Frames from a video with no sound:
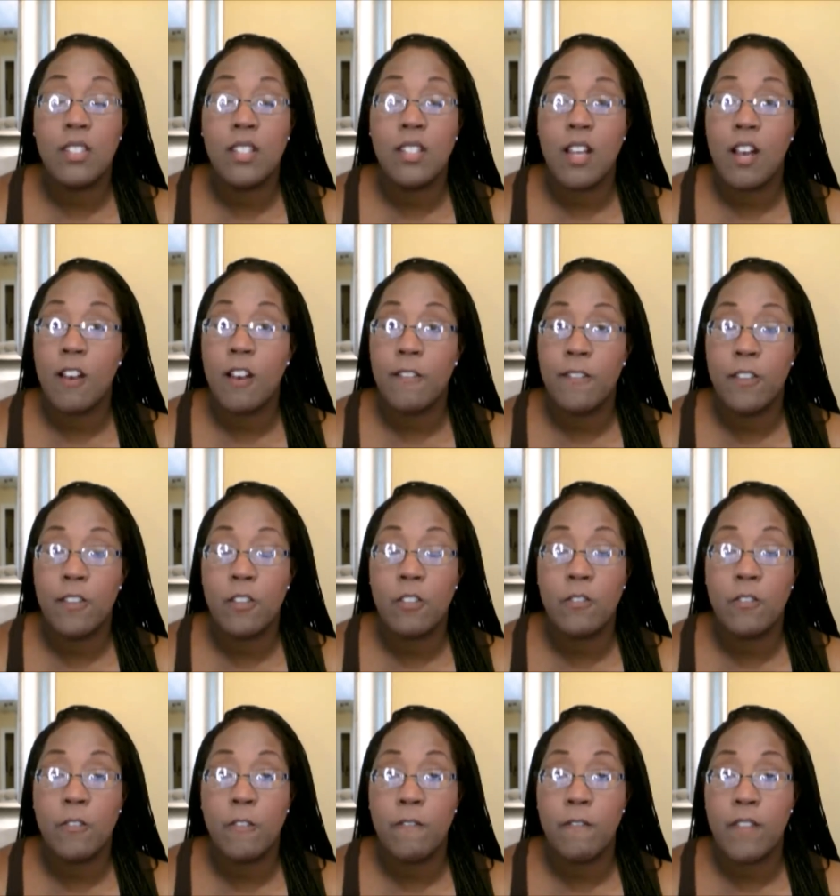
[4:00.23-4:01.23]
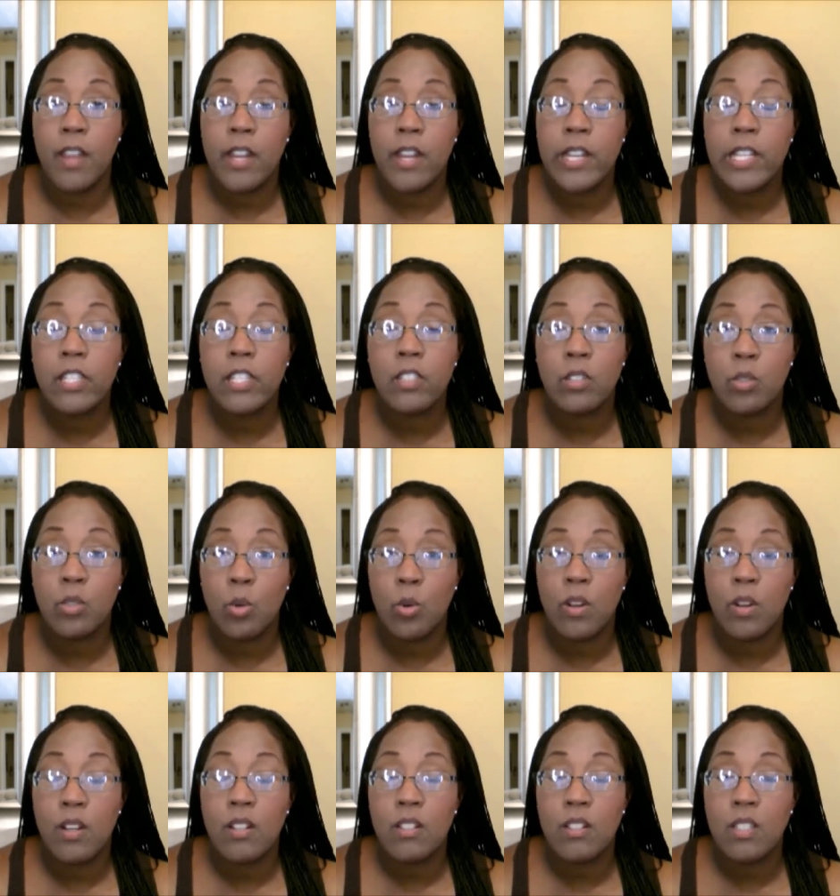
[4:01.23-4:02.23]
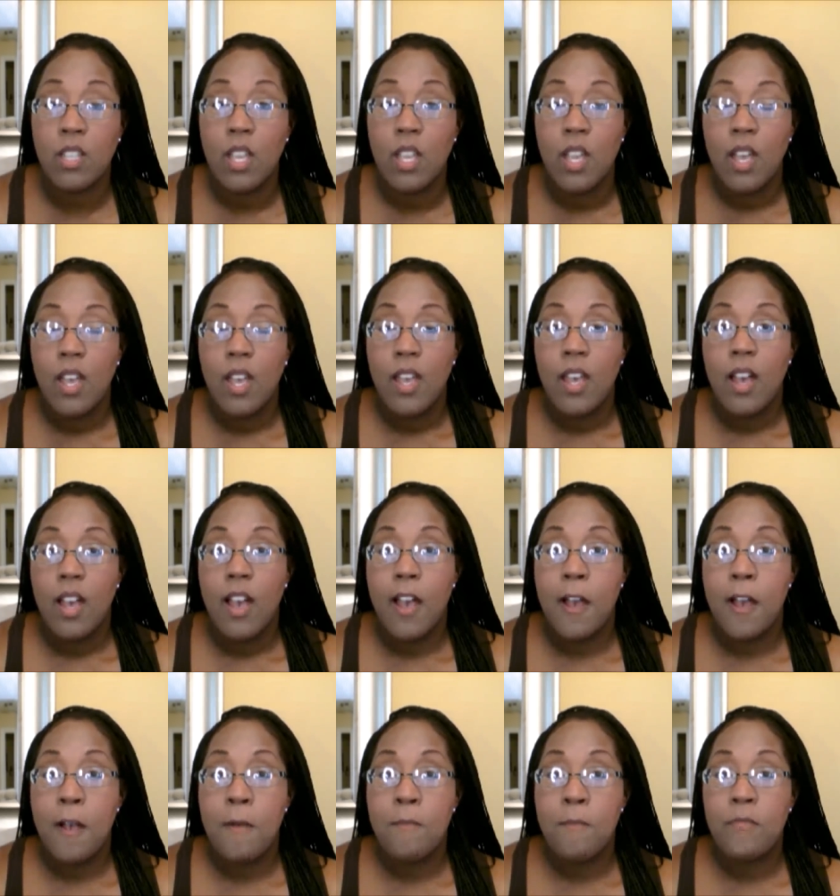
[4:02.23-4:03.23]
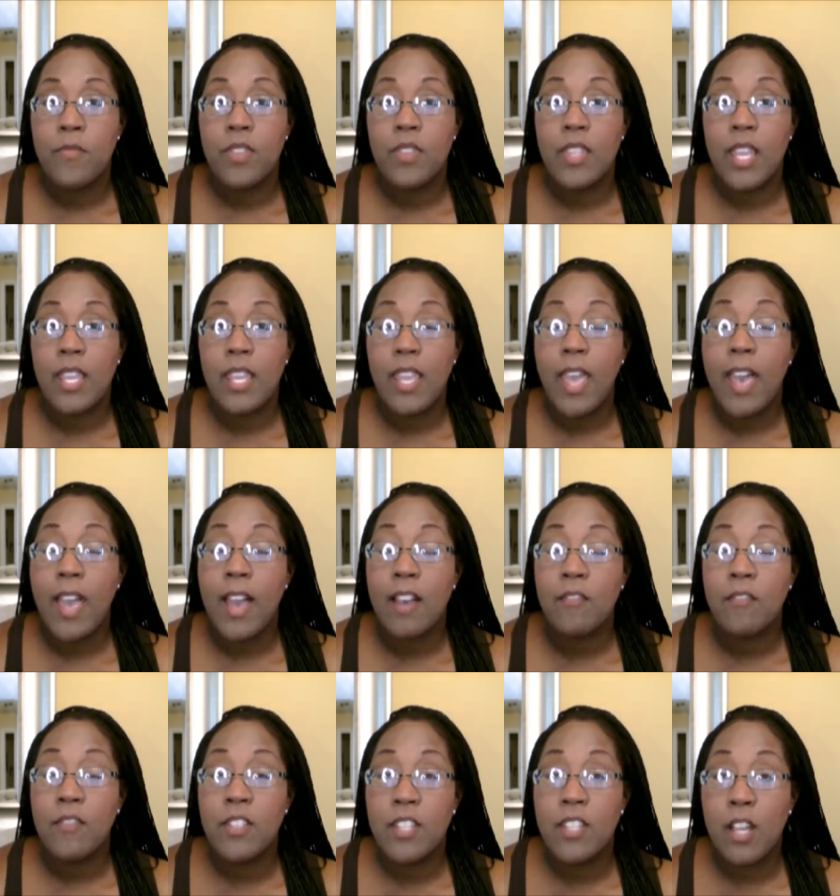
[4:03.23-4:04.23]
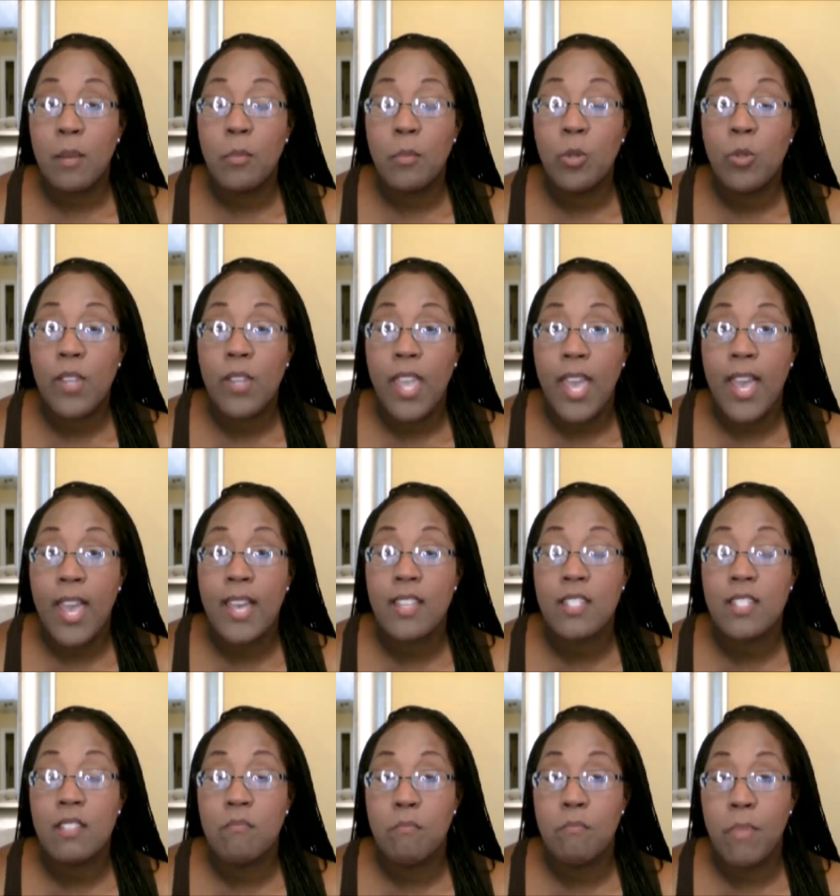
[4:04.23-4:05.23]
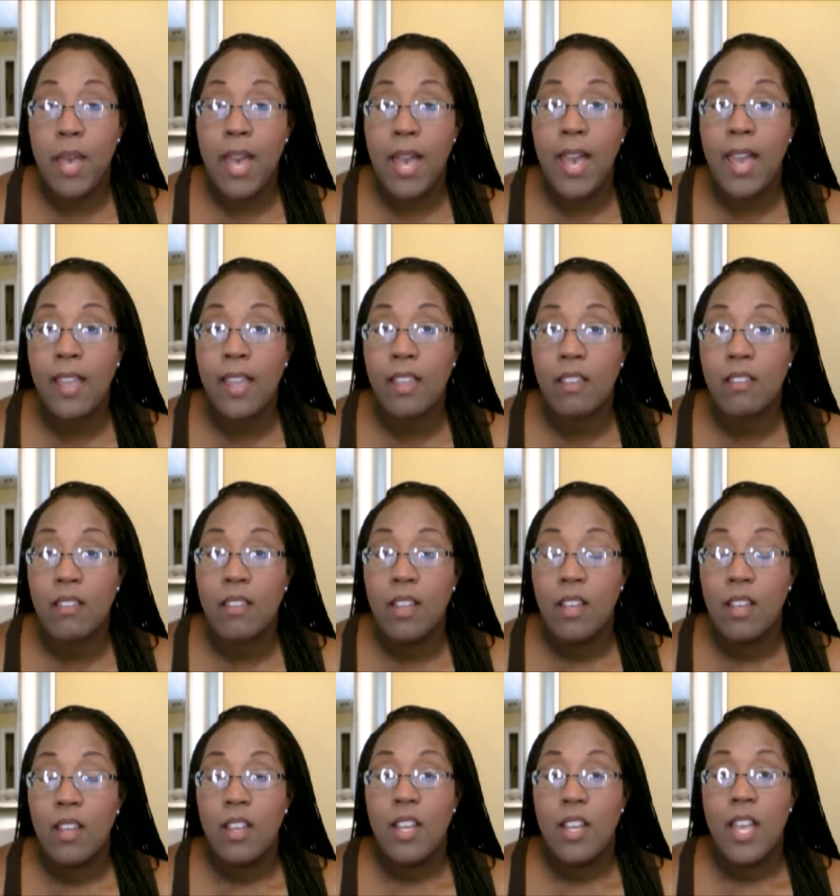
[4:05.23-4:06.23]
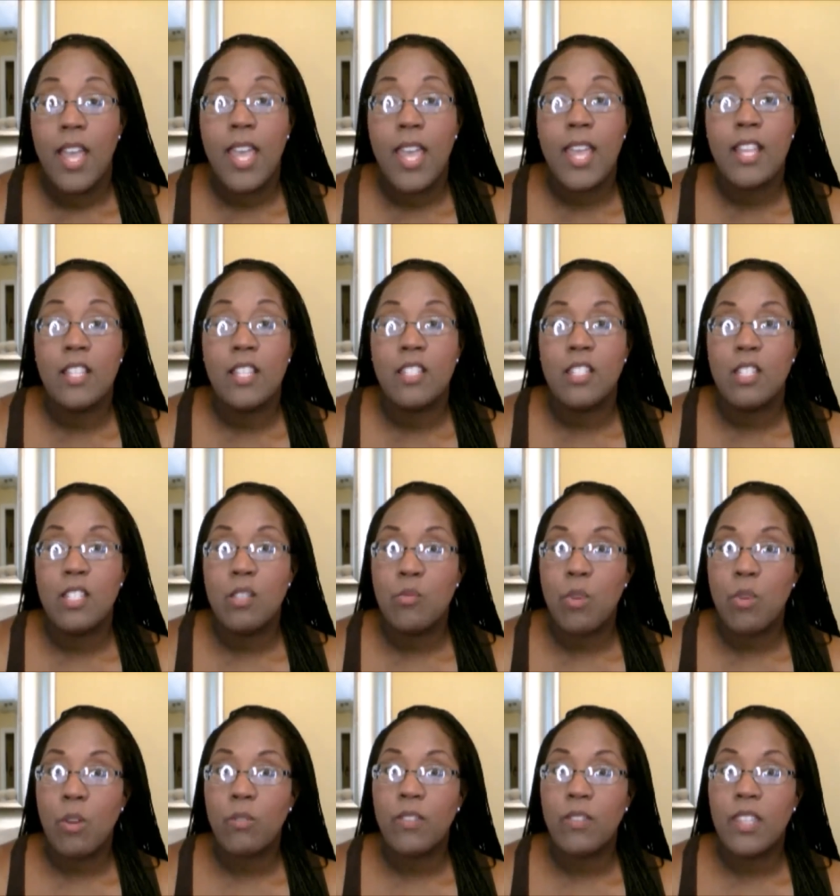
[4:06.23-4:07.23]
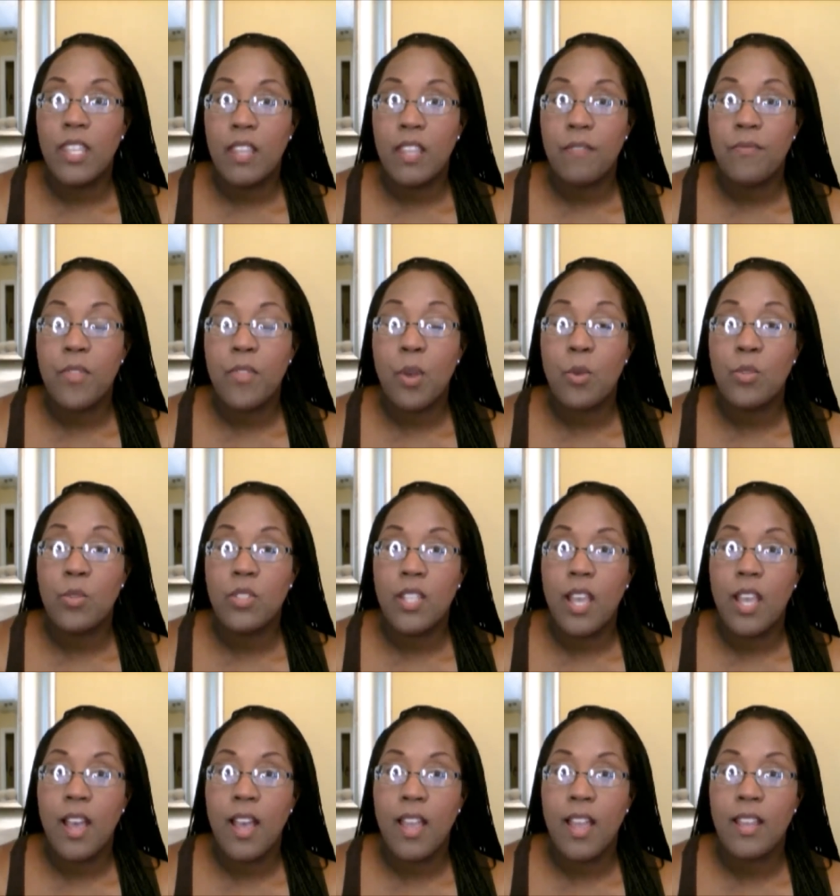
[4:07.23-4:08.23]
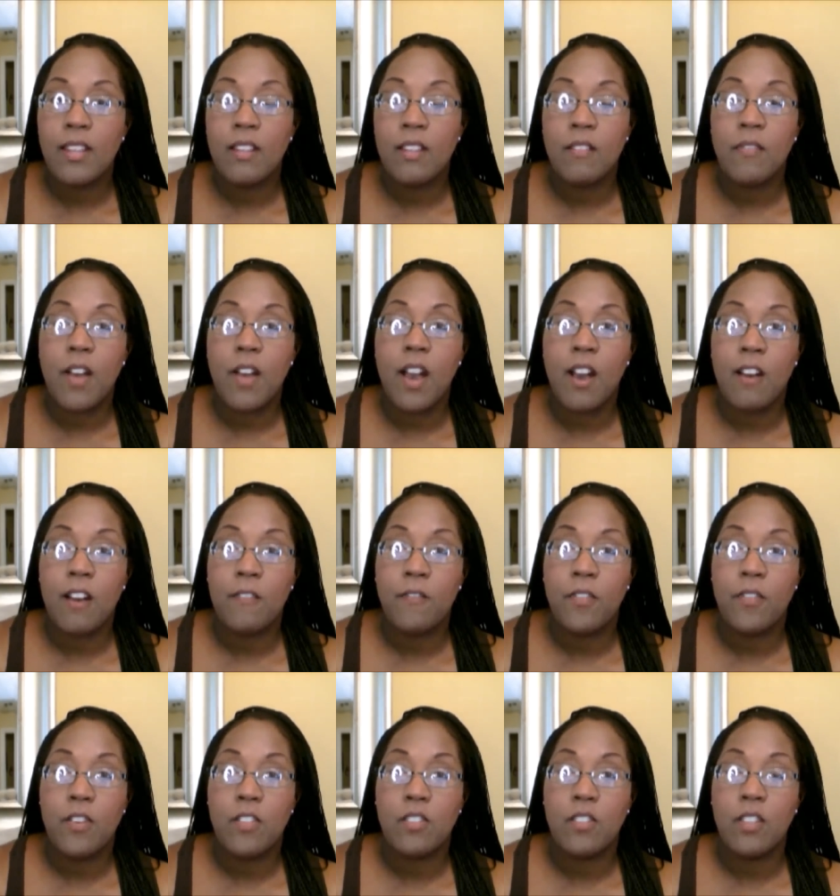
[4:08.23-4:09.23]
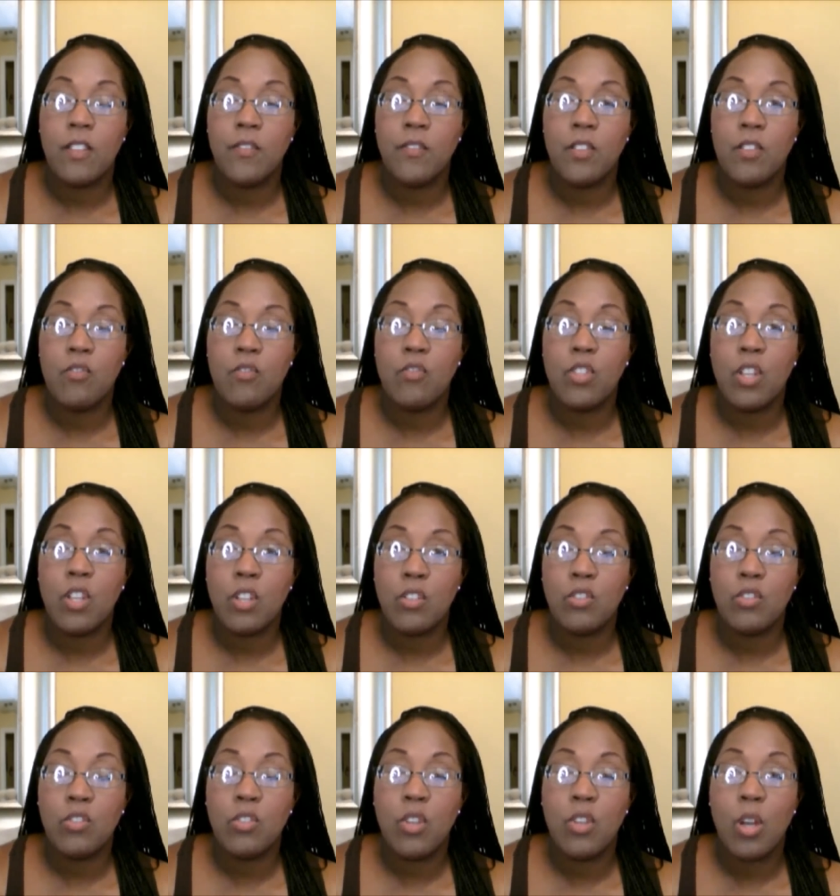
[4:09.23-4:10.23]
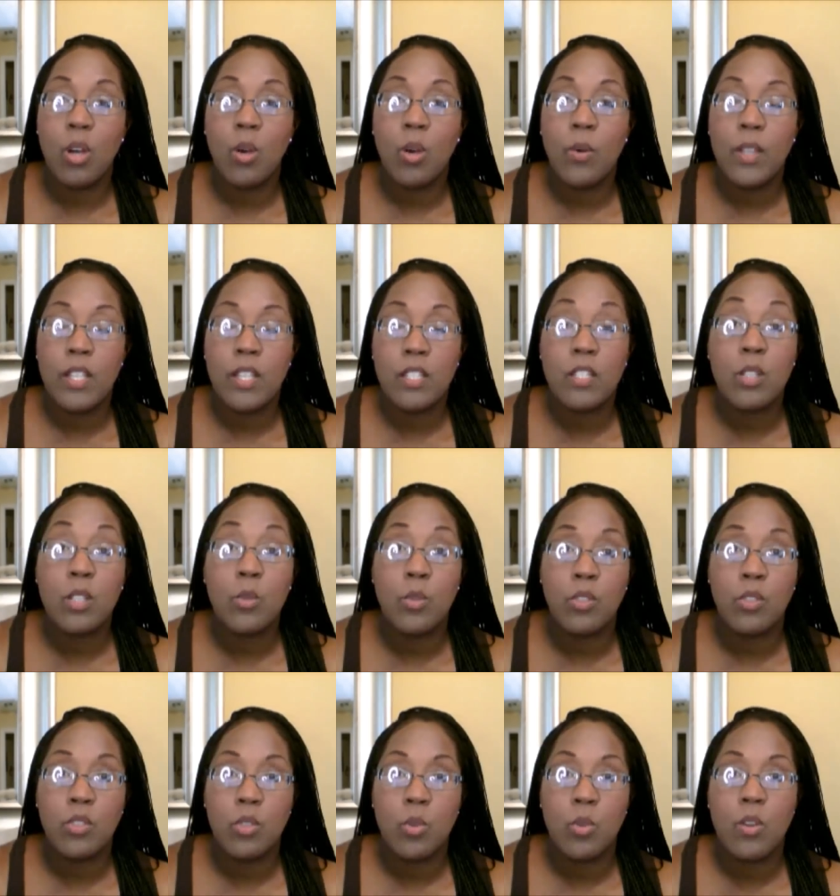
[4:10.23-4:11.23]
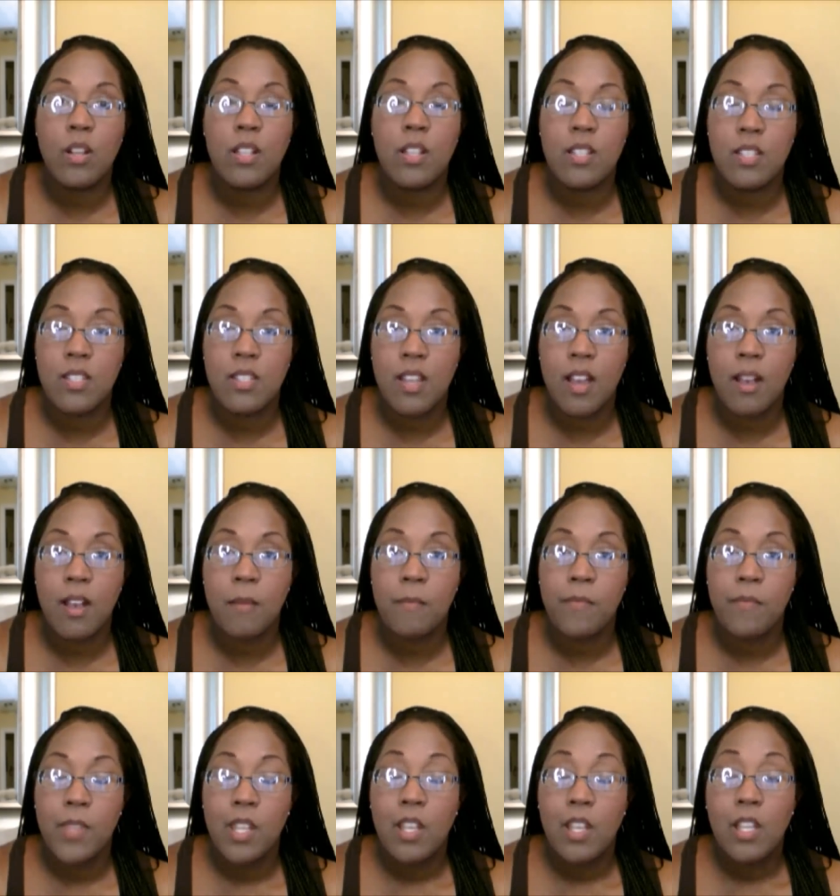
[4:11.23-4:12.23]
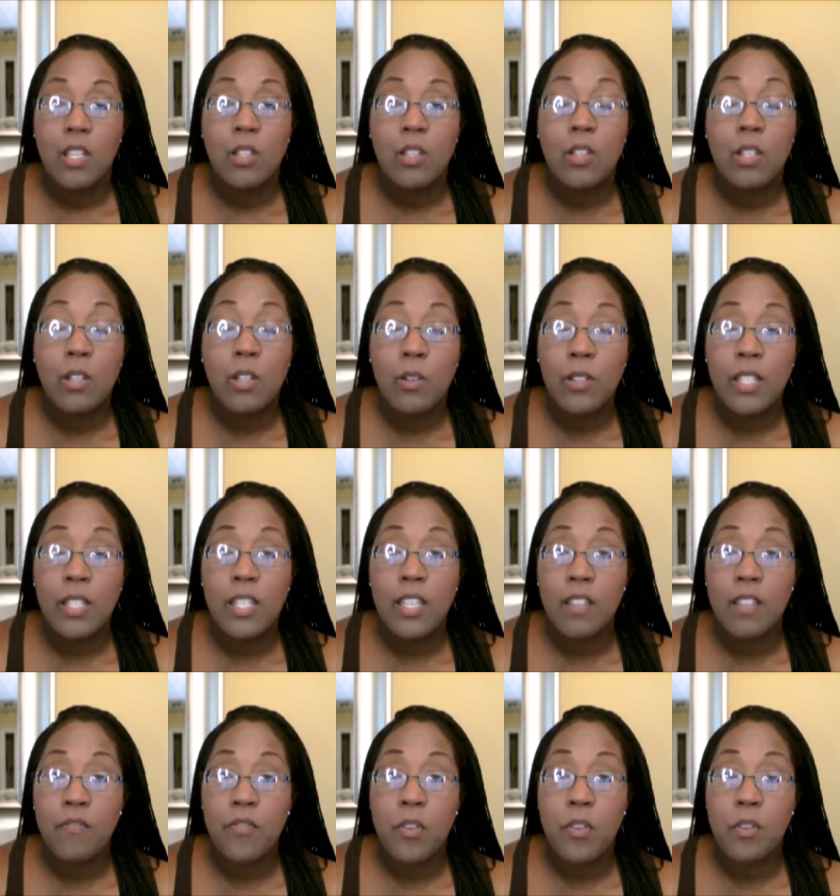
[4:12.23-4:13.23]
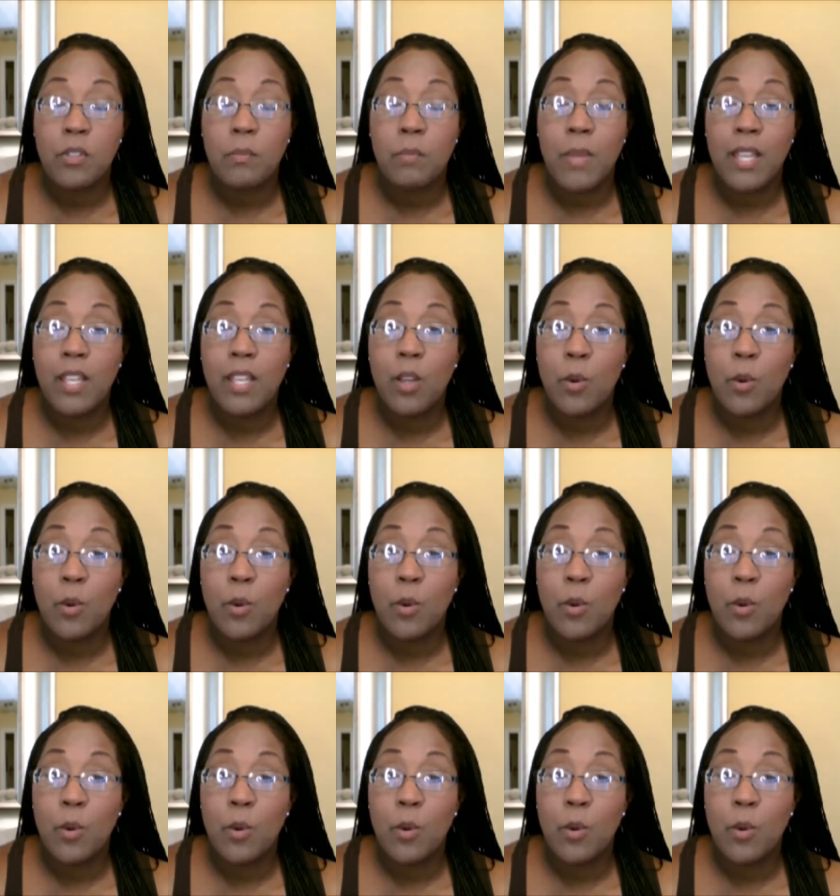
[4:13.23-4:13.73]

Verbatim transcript: and offers for various stores. Um, they have double cash back, and you won't get those kind of offers if you just go into a store and shop. You can only get those by